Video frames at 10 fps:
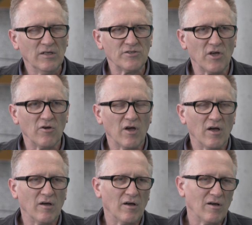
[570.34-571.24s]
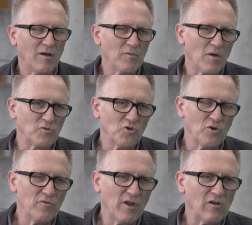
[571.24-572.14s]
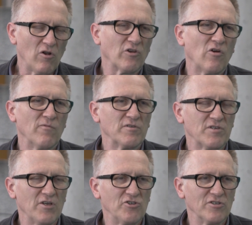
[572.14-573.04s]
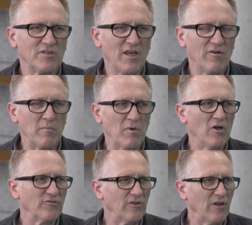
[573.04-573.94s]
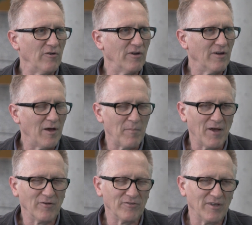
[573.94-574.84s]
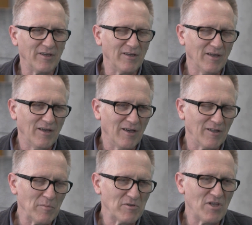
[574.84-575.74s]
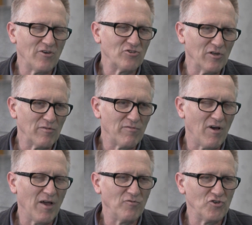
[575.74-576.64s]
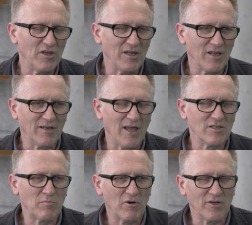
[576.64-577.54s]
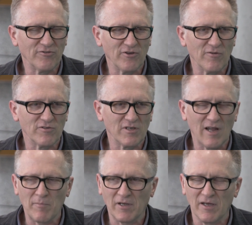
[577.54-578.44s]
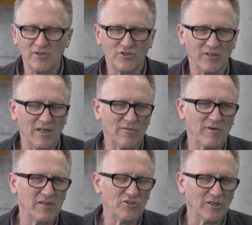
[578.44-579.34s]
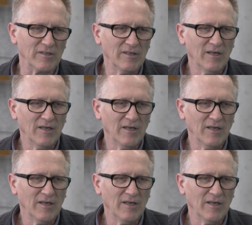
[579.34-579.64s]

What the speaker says: So I'm sure you've had a lot of conversations here in Barcelona about the potential of 5G and enterprise service and application innovation.